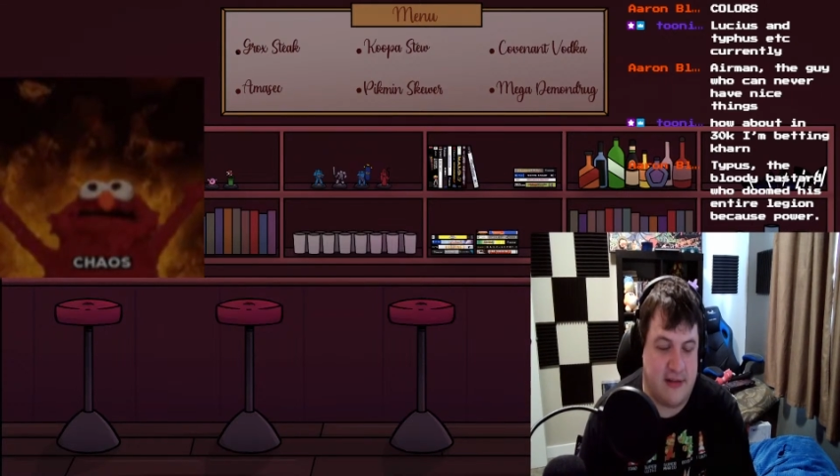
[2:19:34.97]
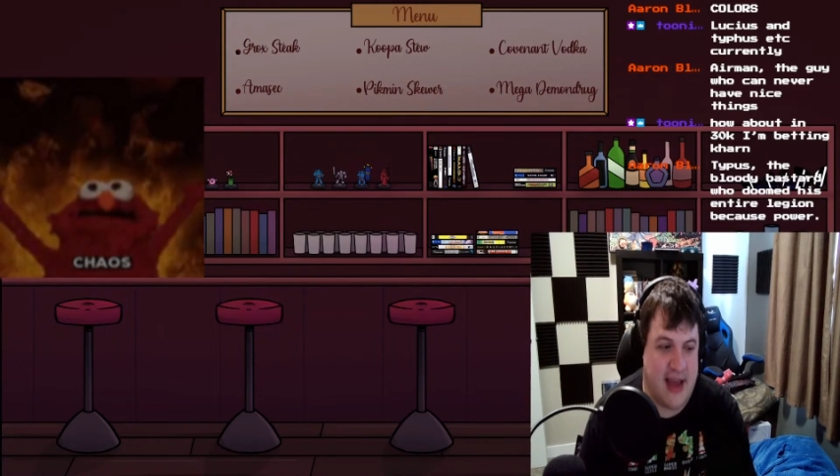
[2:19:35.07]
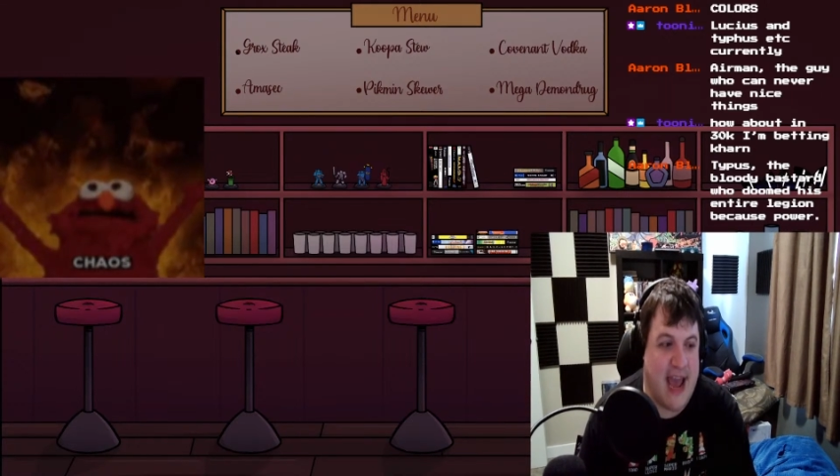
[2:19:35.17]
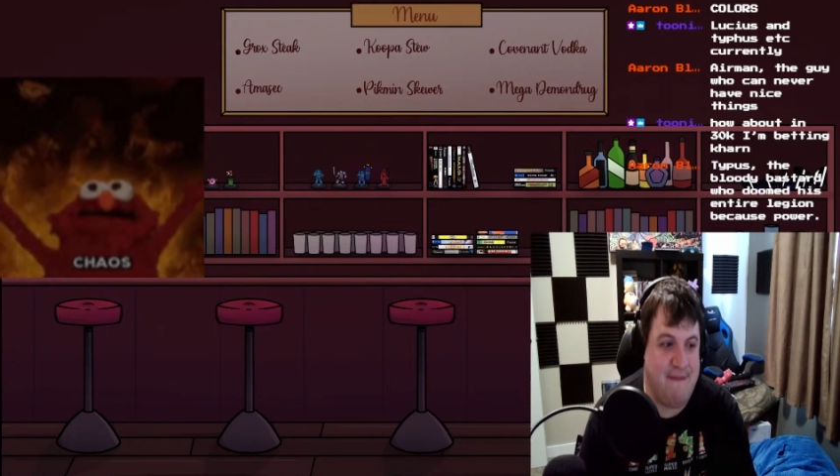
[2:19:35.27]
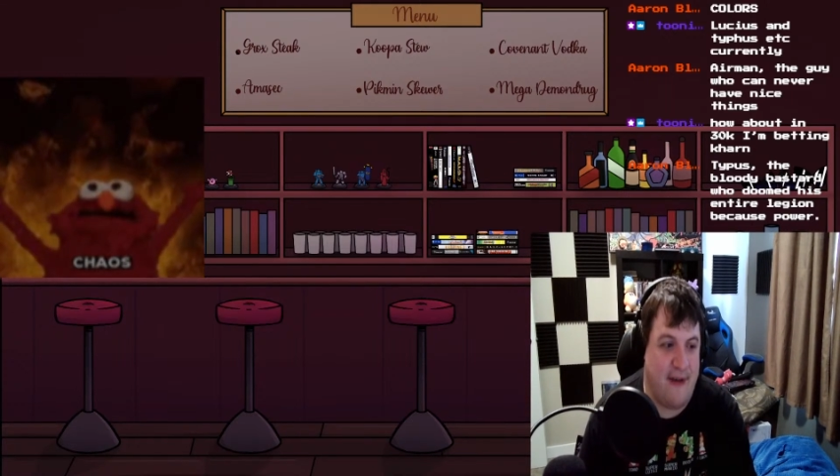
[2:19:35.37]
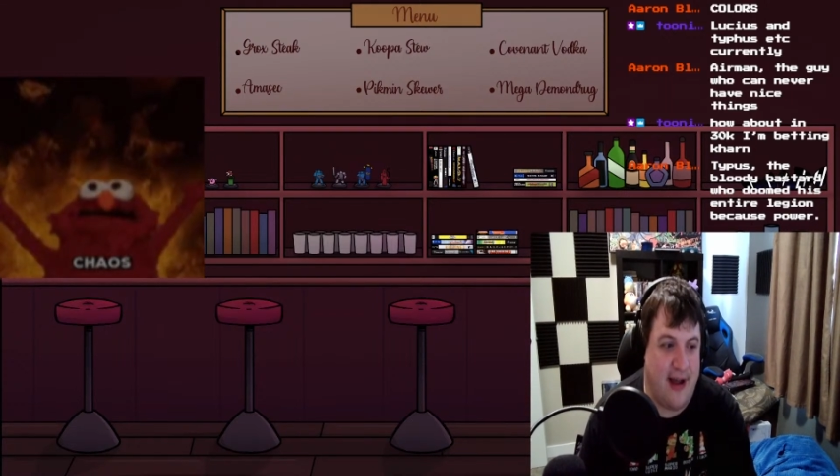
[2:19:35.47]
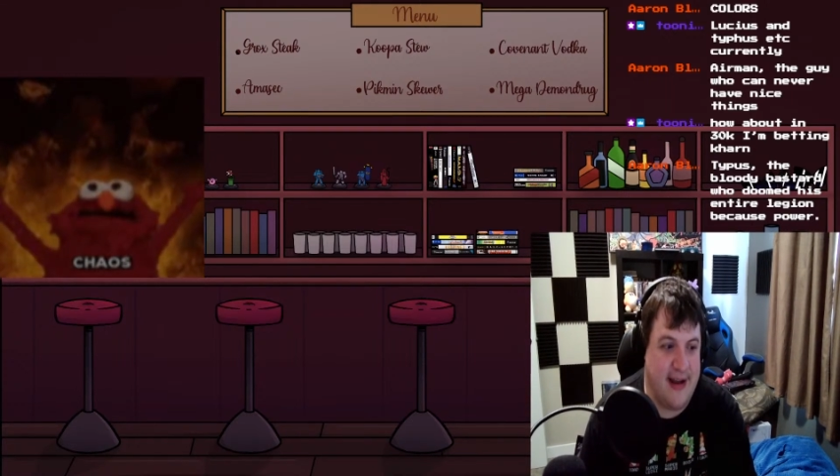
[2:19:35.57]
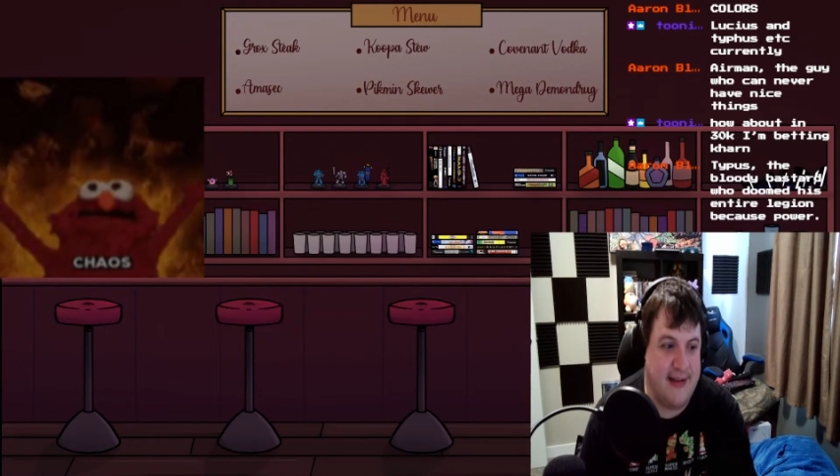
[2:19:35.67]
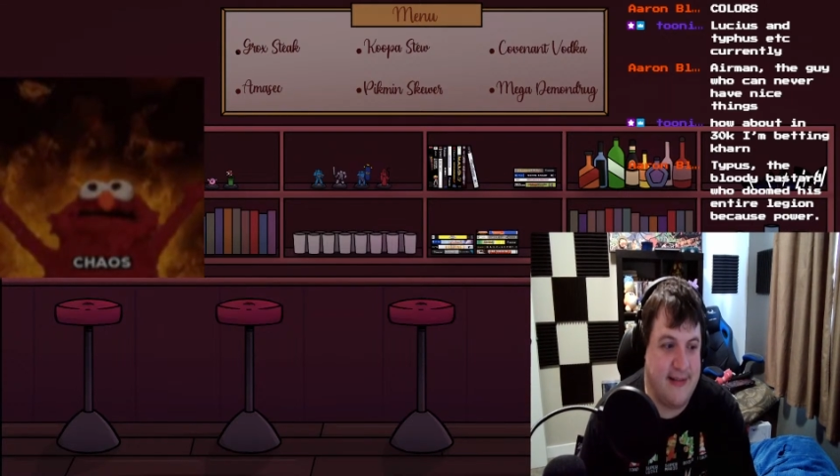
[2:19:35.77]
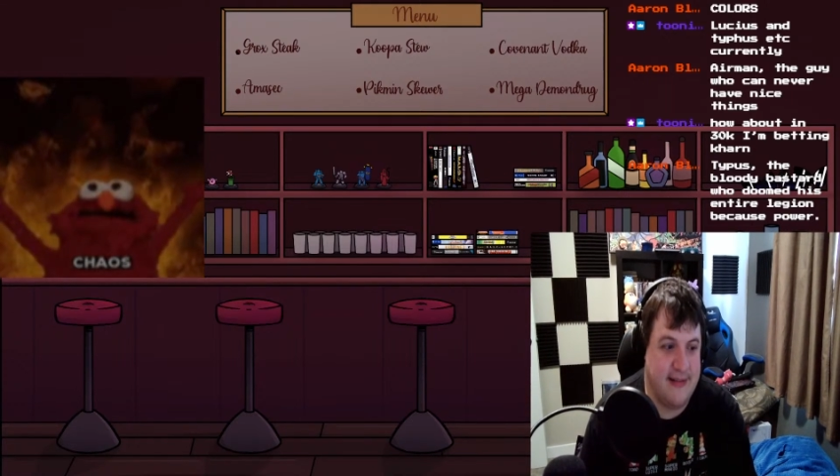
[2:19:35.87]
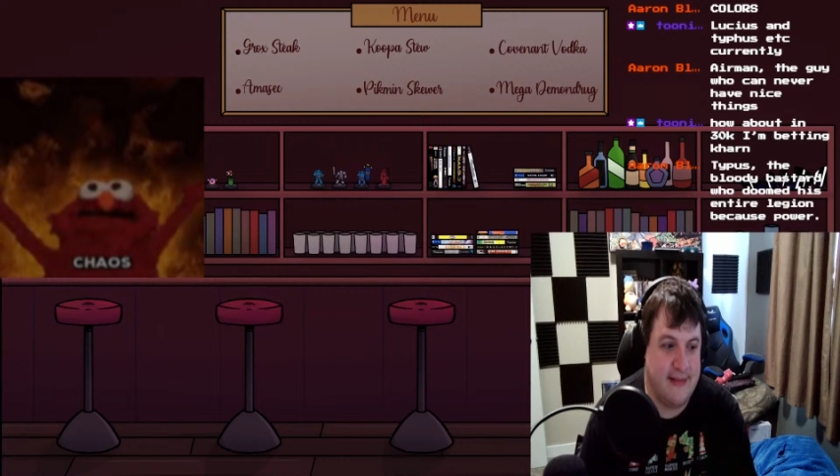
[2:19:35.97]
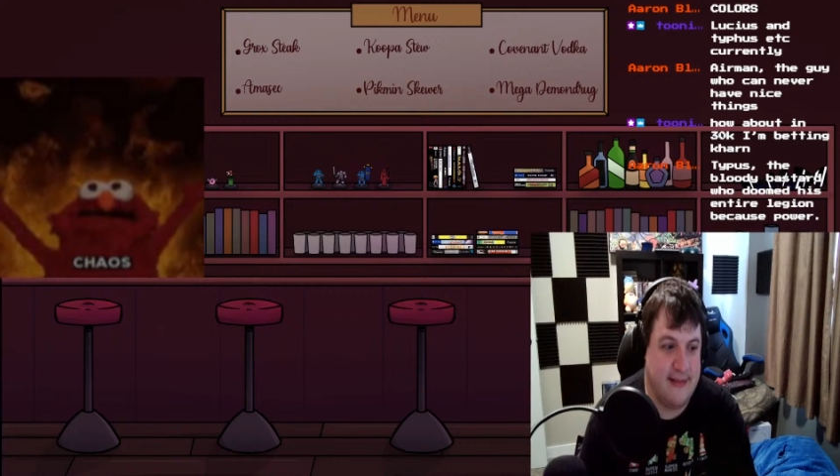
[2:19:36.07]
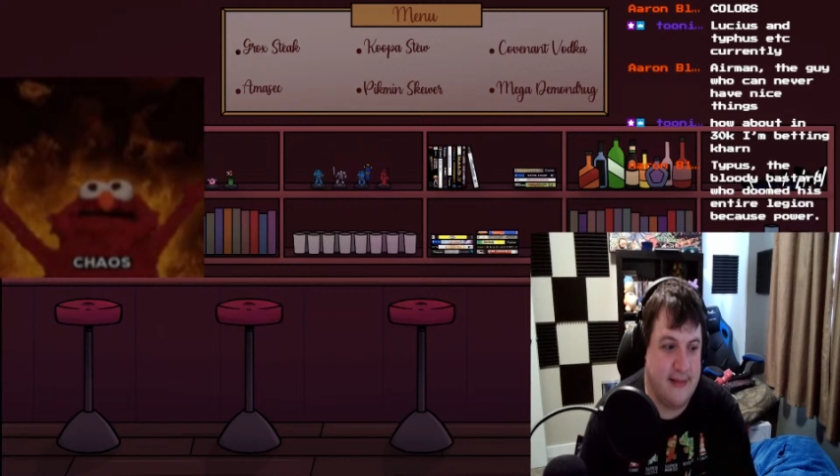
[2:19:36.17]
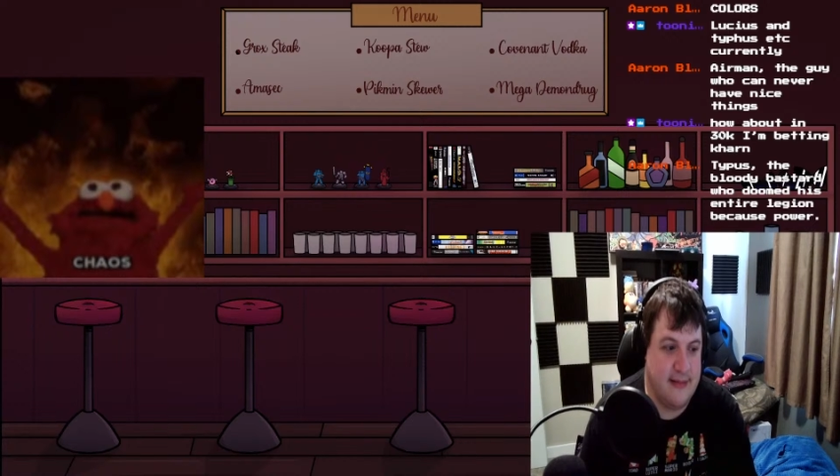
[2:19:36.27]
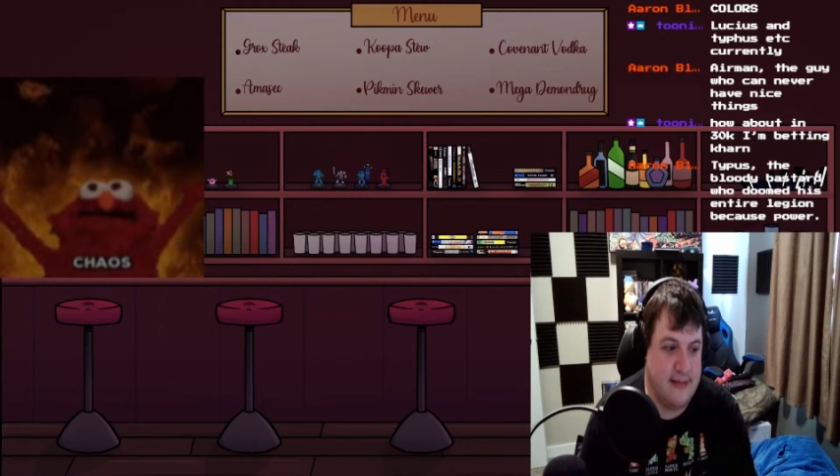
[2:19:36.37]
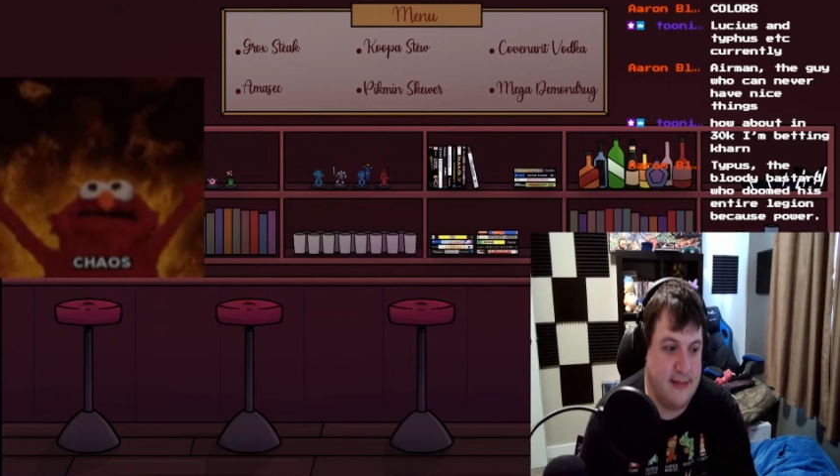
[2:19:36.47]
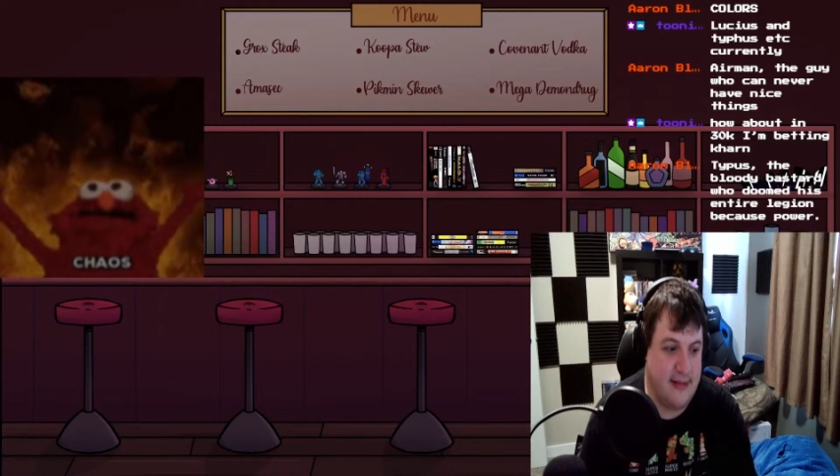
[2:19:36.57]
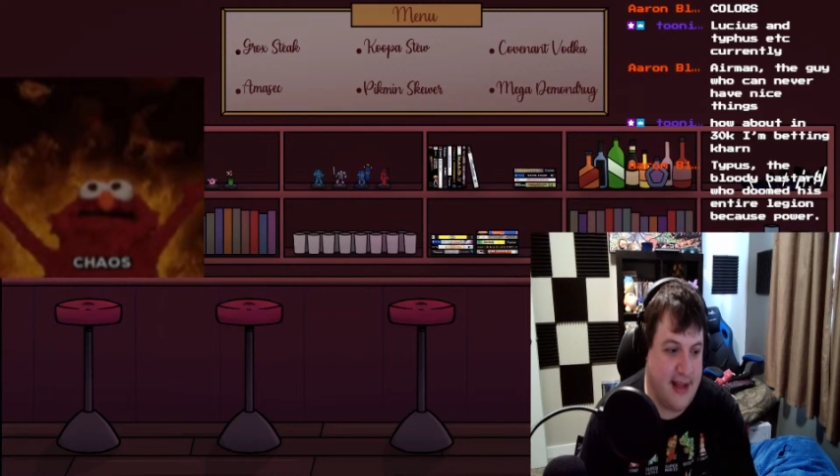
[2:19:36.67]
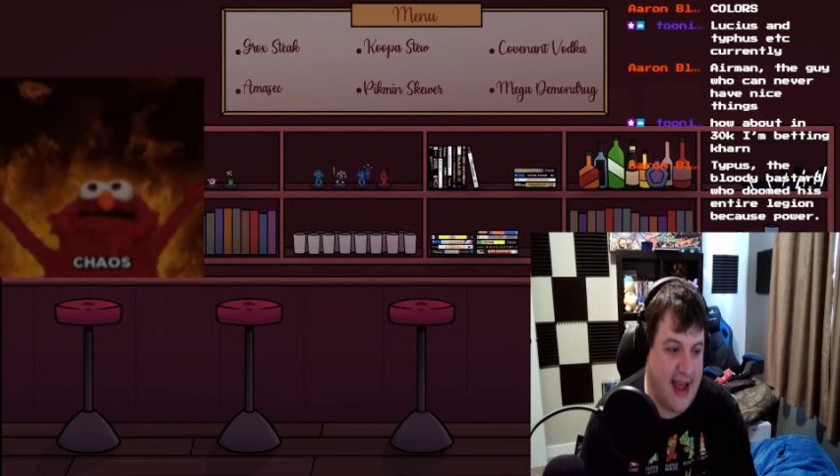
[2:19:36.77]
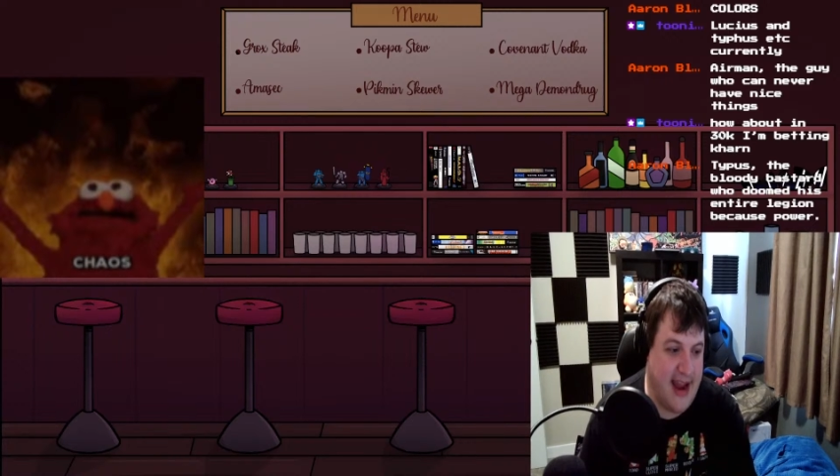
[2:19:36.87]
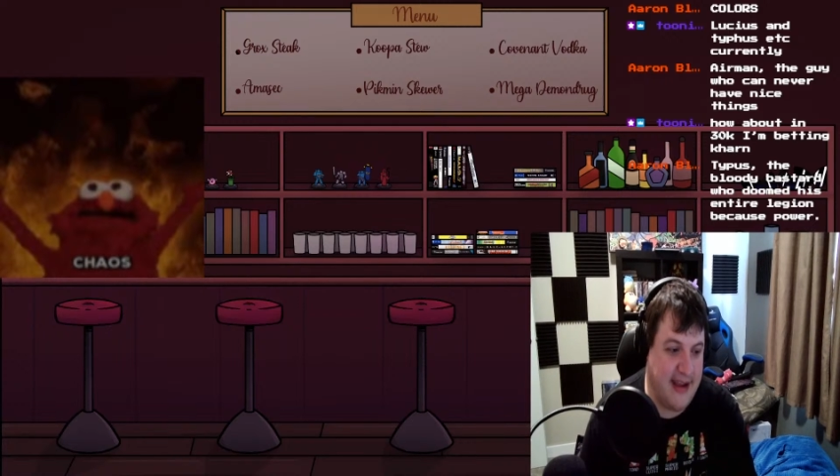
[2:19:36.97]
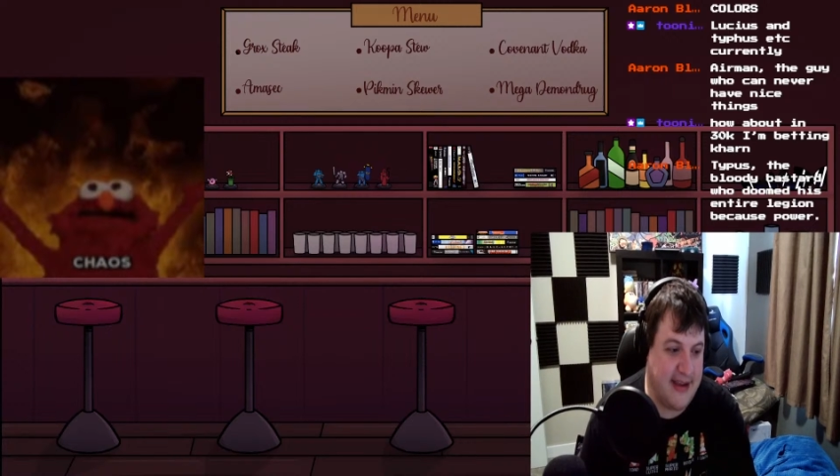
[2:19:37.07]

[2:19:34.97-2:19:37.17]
Typhon, like,